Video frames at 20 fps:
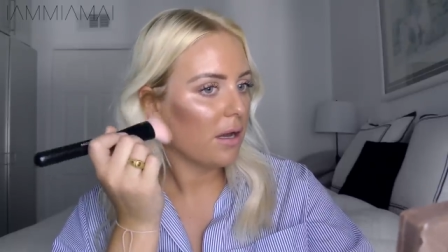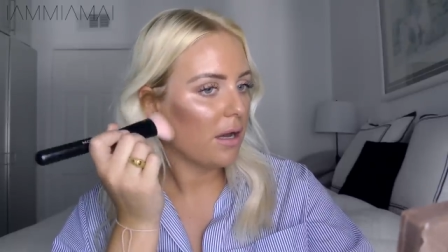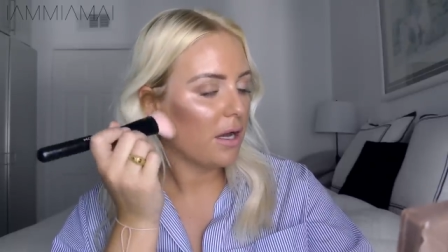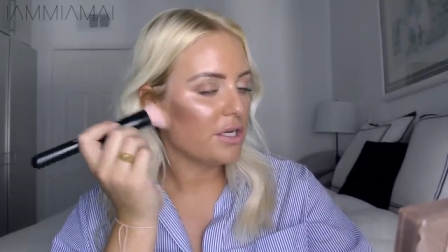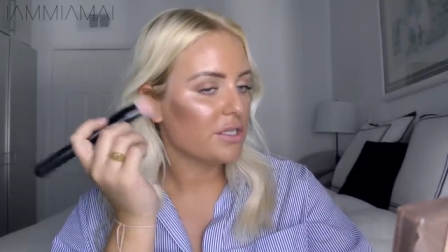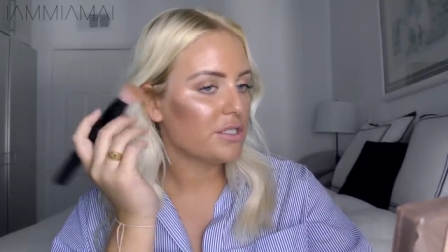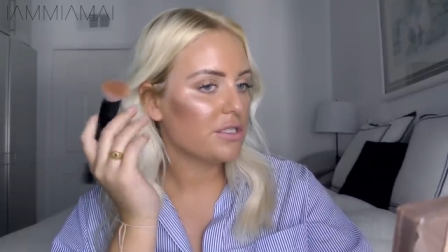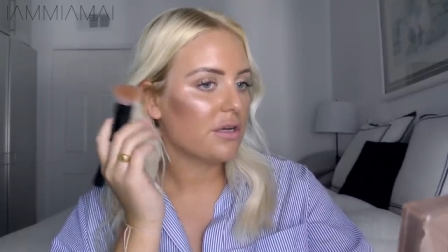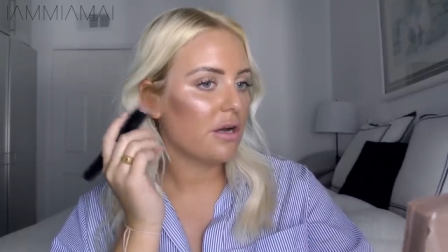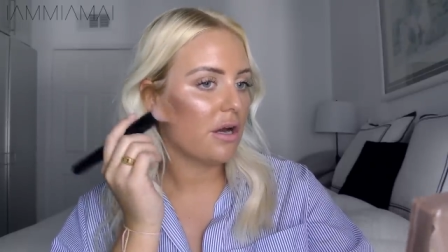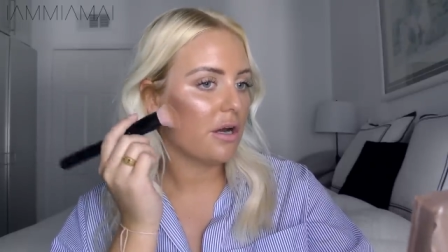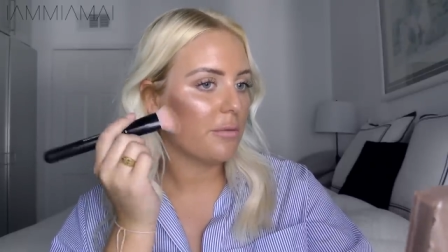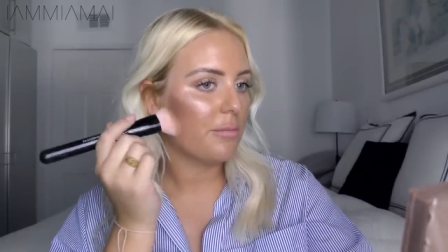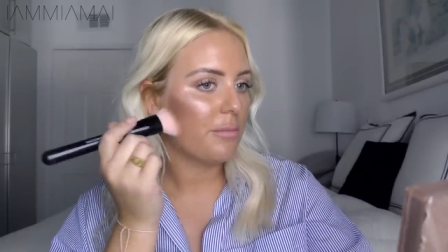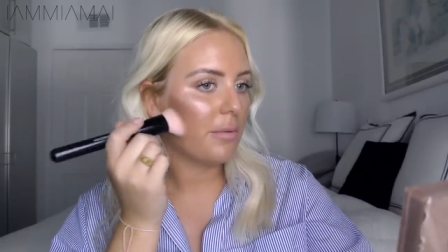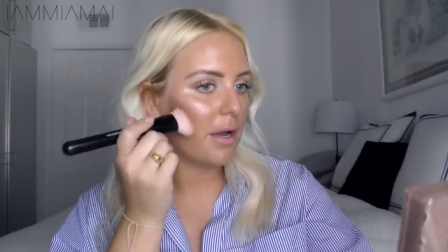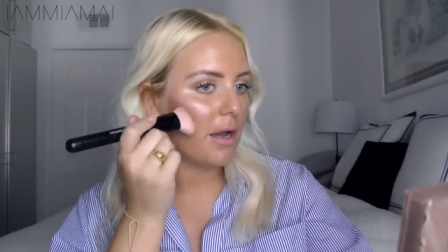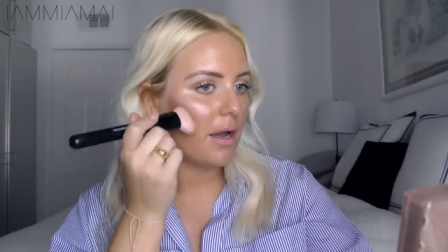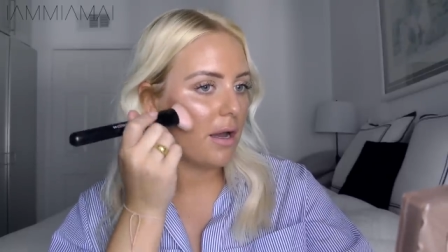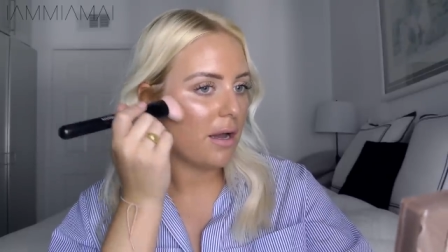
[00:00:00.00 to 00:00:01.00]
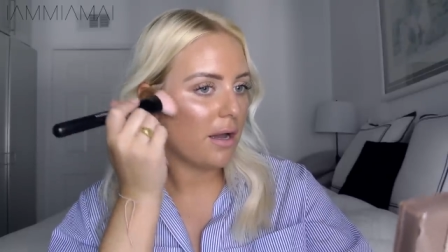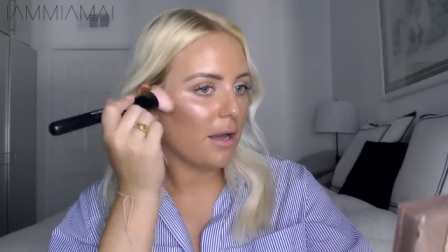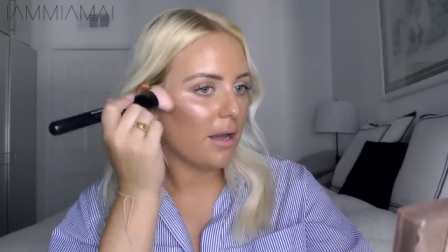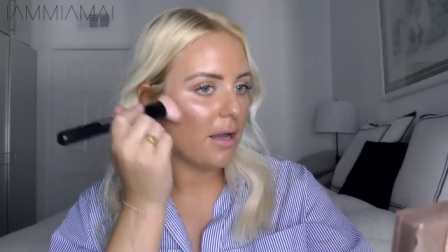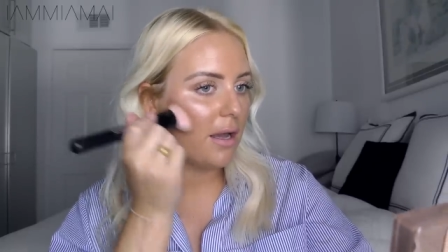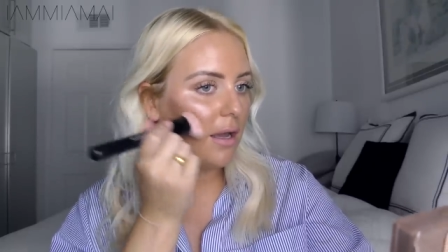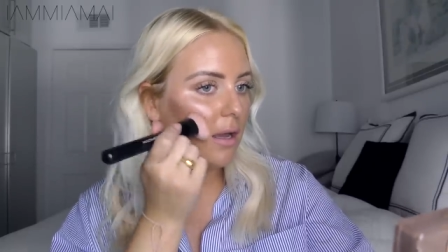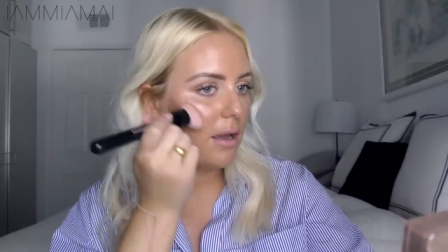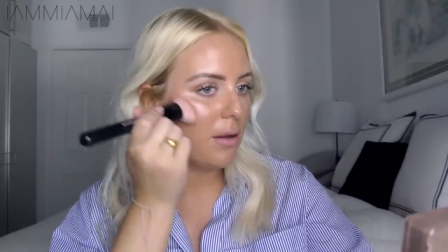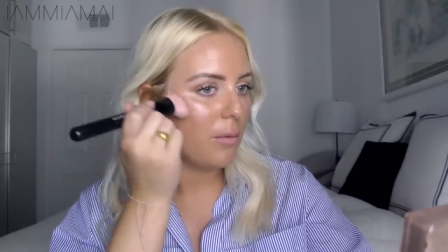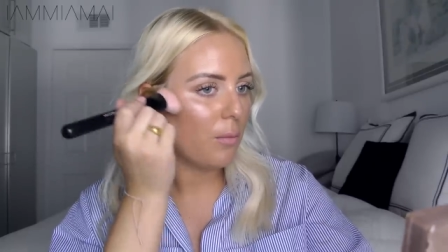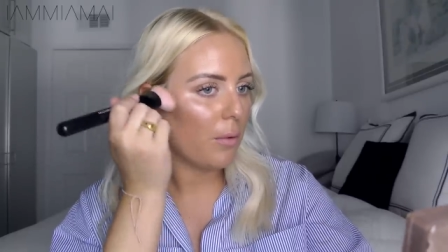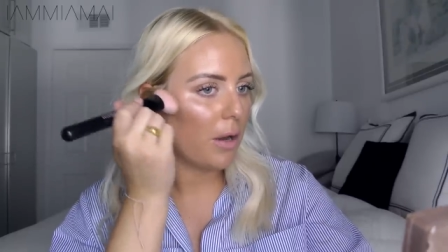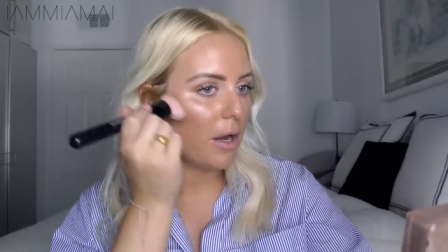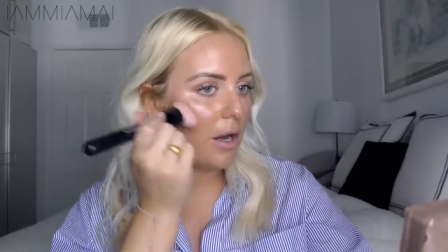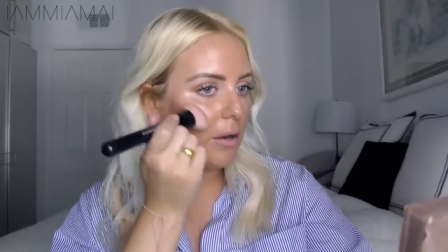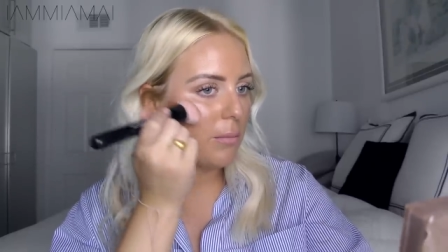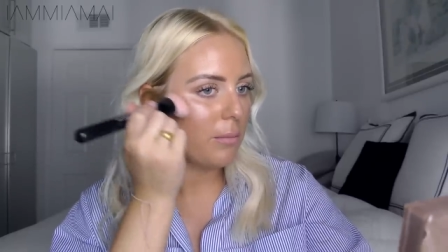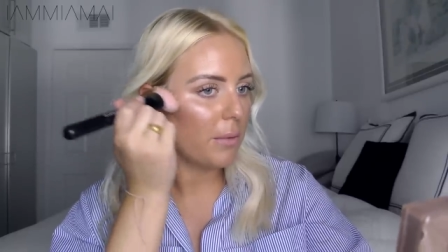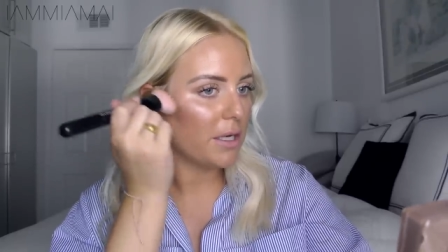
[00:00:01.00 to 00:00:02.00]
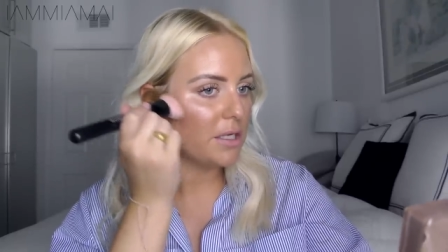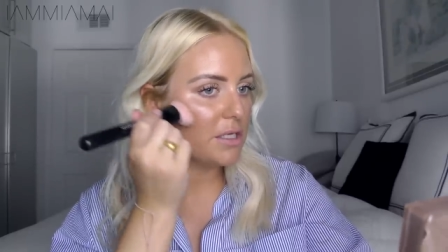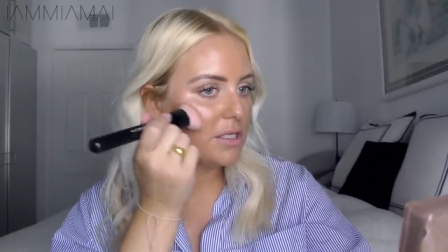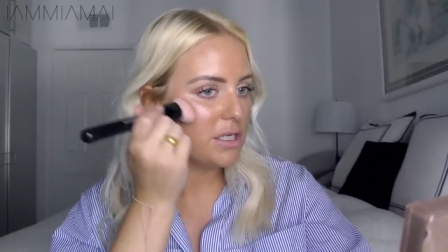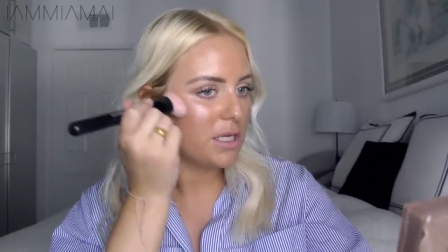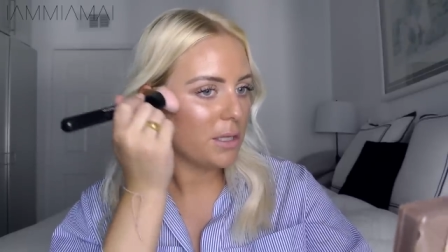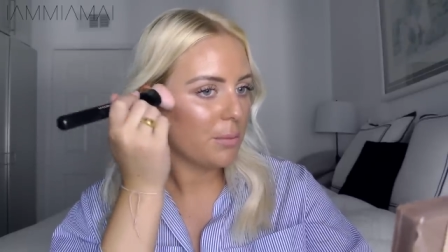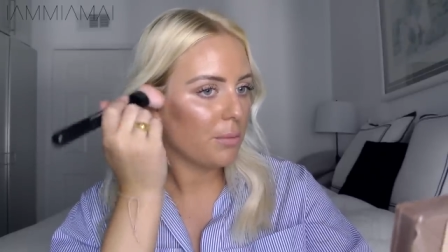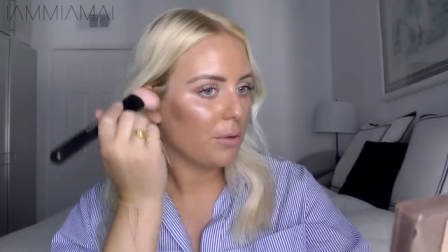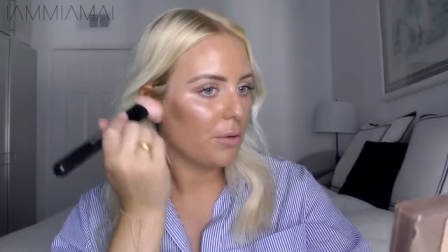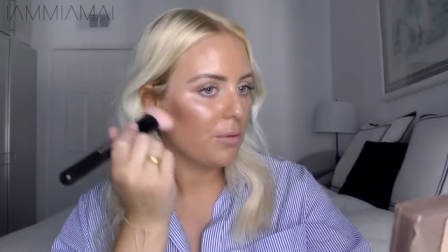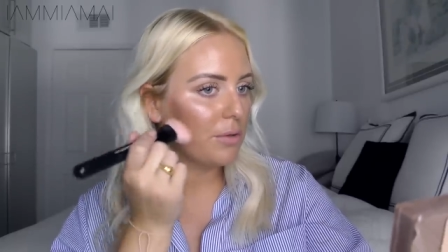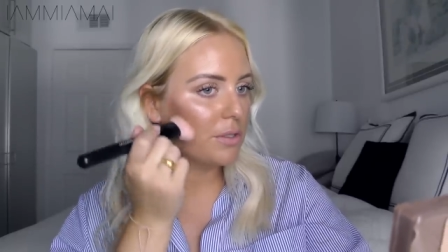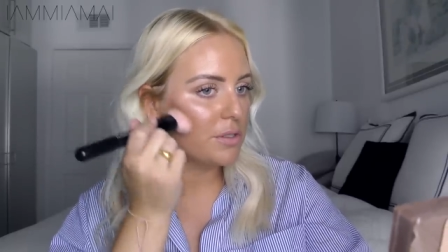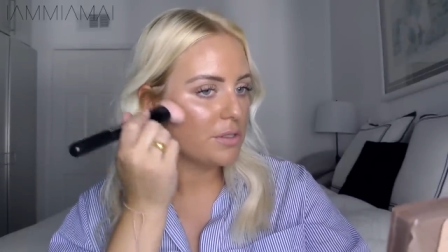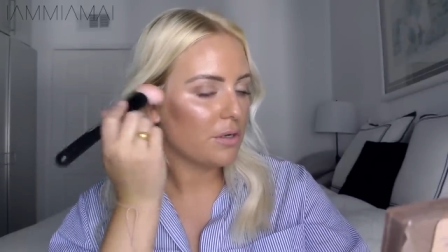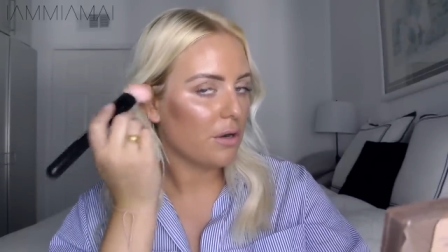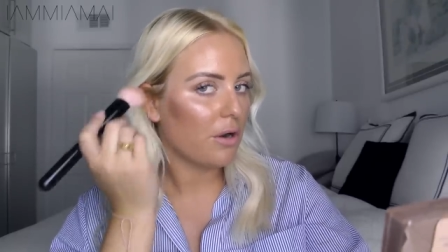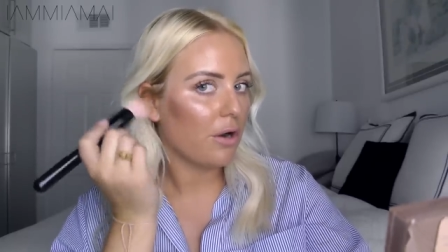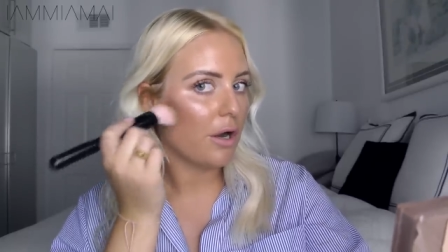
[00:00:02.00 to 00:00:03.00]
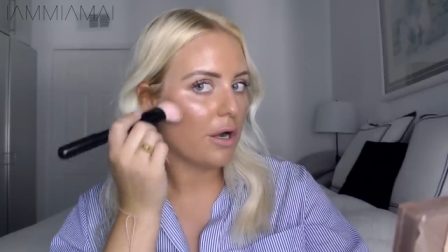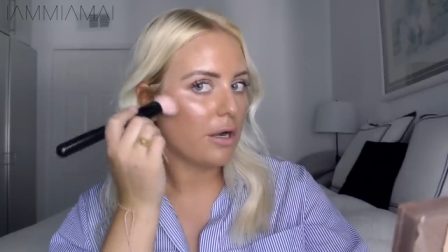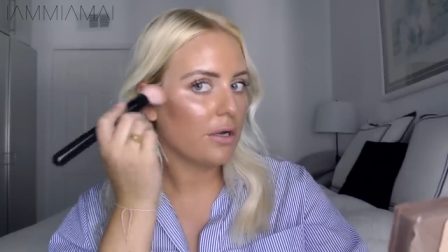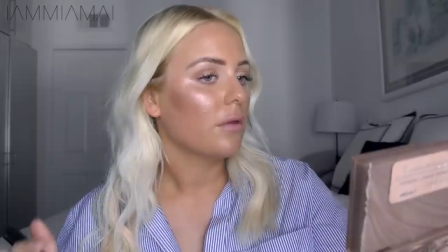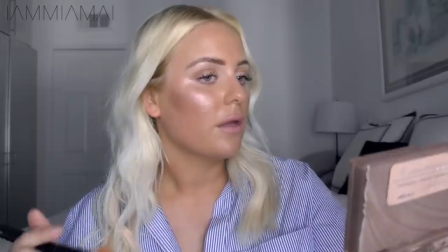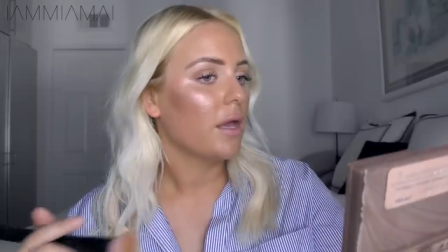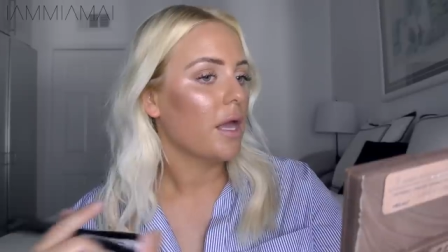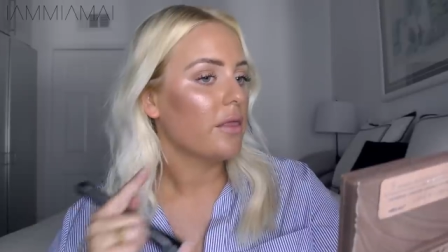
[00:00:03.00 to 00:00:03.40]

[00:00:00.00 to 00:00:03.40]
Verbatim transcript: I start by where my cheekbone is hard